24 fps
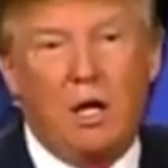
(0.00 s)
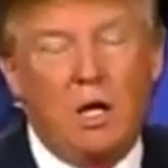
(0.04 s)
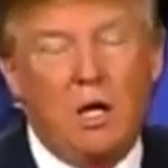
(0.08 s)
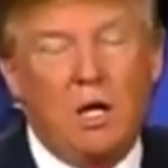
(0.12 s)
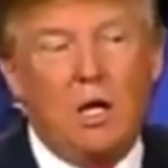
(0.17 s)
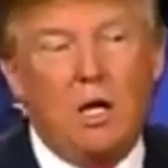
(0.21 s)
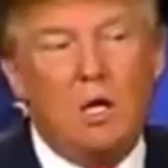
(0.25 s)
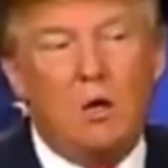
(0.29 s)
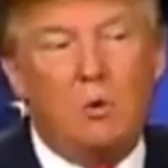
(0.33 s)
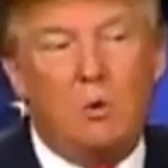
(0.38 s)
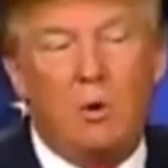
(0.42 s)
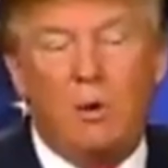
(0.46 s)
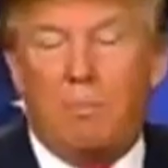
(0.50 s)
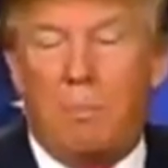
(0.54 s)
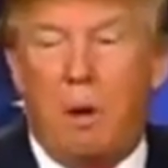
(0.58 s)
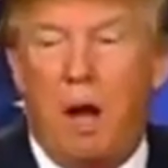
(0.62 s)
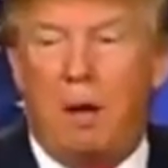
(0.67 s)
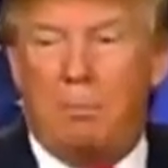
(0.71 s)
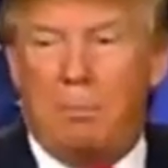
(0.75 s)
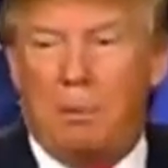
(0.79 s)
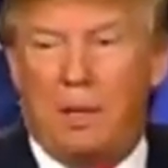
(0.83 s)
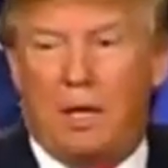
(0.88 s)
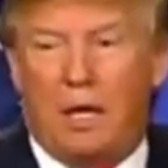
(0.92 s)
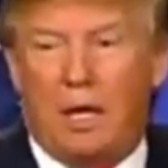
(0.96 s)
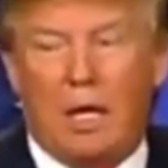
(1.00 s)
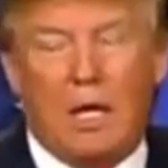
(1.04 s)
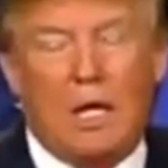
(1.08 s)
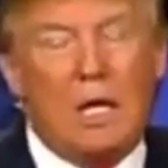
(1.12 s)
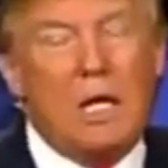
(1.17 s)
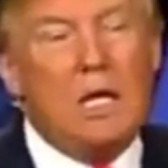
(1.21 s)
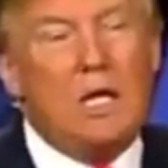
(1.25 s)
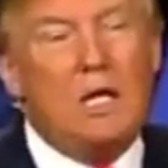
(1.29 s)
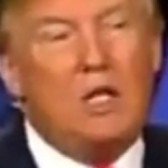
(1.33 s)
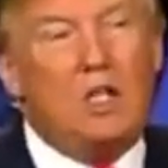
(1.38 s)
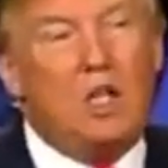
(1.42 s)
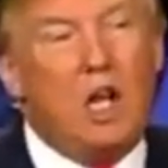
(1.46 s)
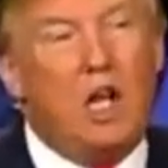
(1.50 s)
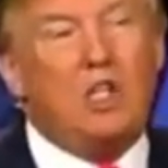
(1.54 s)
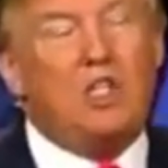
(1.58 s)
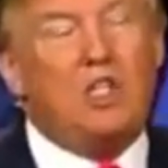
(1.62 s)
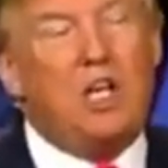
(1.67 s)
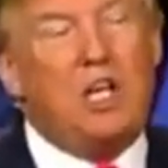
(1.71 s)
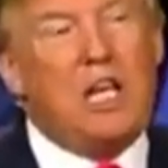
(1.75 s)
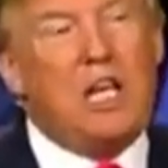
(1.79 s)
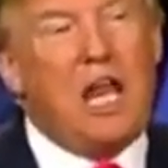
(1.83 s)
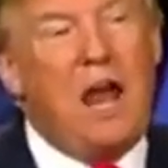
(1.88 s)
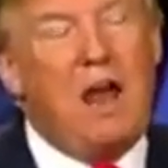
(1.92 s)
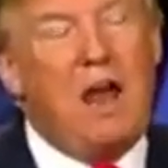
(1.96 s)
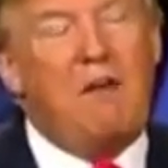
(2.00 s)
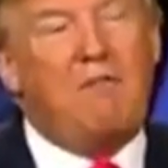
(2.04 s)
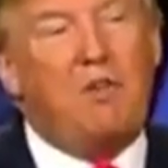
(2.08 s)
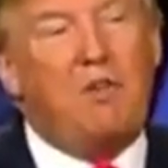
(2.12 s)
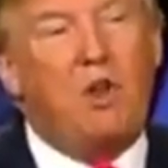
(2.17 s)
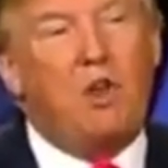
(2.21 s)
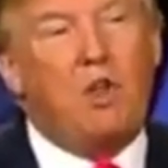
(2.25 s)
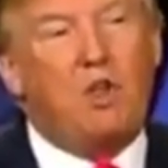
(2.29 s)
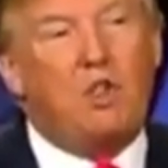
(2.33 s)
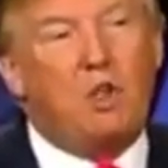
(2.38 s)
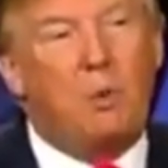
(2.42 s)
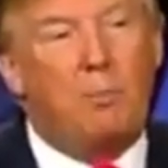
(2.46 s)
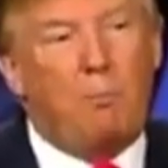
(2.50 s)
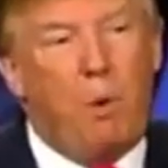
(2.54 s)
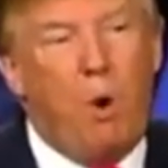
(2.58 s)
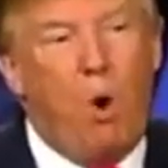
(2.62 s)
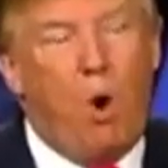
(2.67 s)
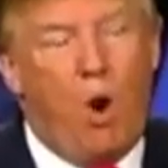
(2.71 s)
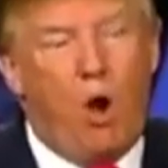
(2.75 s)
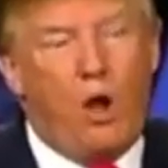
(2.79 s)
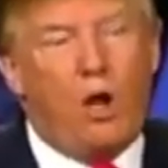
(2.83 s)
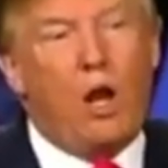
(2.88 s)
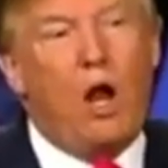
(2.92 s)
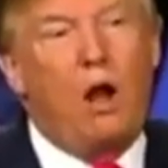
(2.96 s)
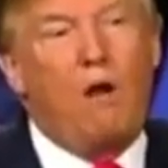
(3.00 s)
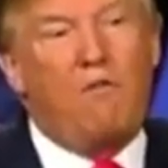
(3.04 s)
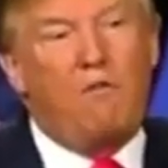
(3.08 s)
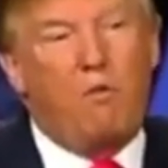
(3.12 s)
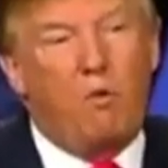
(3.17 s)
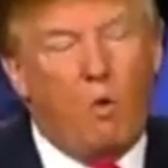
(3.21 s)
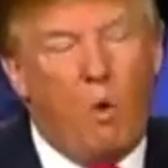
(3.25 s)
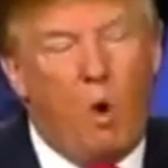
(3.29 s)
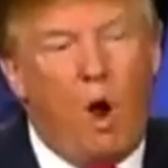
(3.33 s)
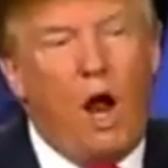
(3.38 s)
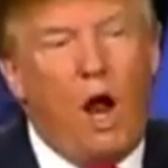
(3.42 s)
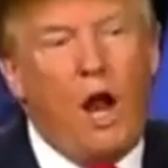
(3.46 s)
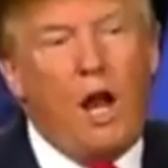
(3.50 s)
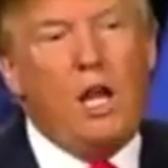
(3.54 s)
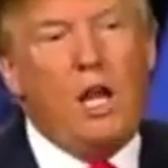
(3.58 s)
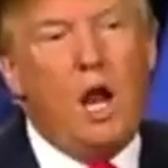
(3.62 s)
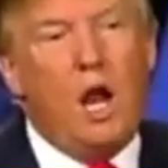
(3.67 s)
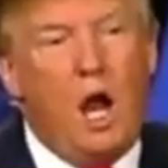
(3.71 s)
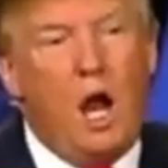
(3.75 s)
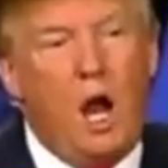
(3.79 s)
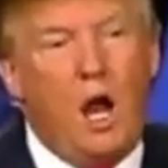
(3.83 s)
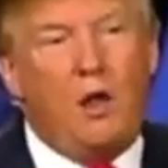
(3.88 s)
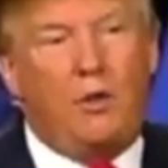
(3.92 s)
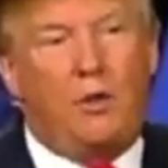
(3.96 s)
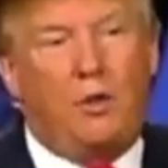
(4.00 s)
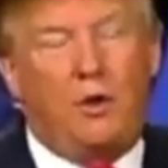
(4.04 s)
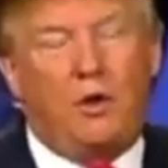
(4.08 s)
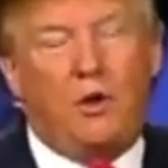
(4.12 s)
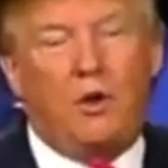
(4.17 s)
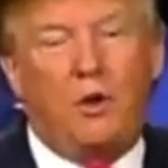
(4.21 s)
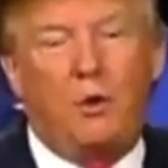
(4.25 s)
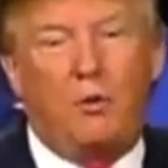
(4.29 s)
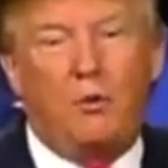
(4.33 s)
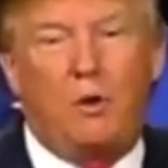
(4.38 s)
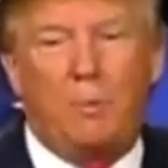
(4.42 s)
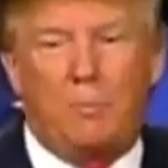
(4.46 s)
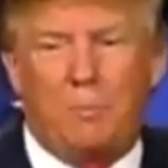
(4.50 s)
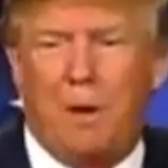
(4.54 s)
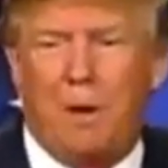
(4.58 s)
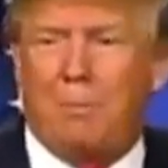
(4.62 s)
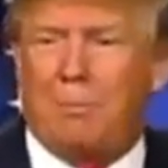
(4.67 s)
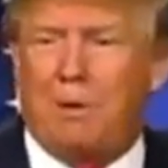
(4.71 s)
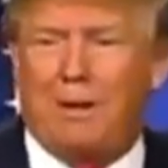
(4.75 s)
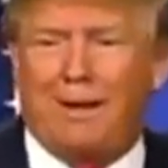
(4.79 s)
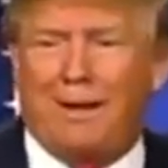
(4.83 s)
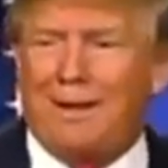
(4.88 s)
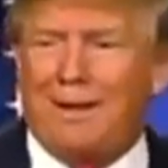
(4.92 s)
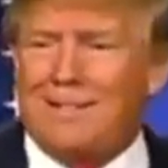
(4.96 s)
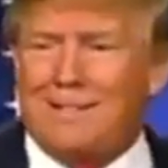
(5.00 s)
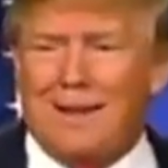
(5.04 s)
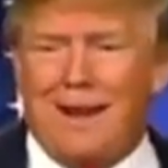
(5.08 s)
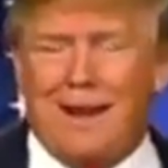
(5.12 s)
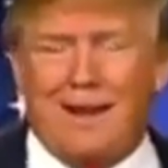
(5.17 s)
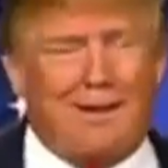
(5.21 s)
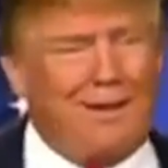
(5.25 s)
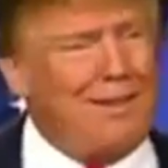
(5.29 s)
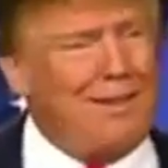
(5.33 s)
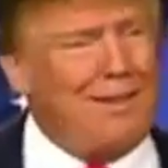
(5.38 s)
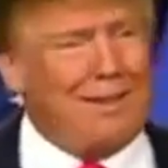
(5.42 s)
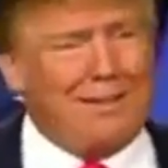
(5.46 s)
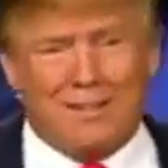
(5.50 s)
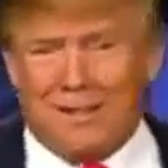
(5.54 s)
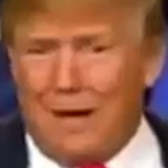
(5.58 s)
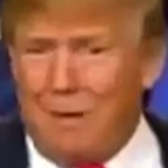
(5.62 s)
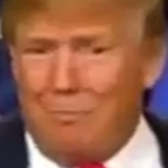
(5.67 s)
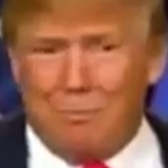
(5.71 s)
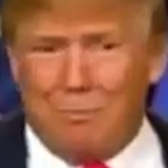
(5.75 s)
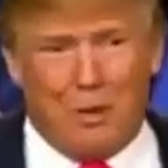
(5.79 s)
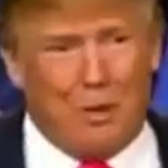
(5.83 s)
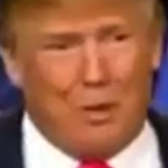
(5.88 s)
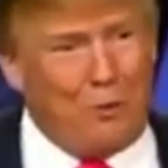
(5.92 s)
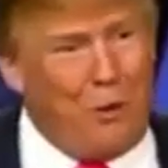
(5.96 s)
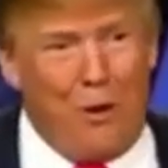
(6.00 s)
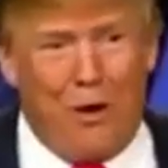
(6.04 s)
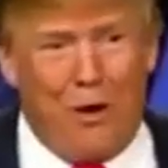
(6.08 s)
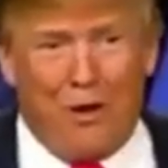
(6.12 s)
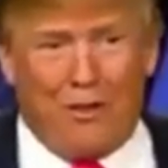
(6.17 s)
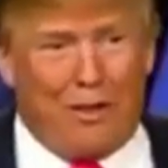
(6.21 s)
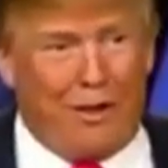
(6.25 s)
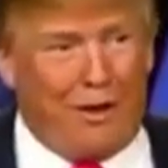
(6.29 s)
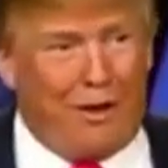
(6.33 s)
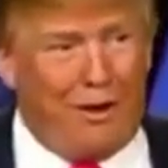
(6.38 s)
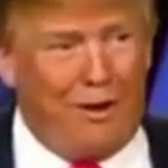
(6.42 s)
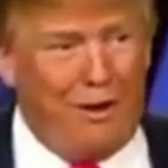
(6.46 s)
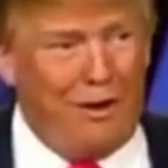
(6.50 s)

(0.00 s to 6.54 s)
Republican, doesn't have support of one other Republican senator. There's something wrong there.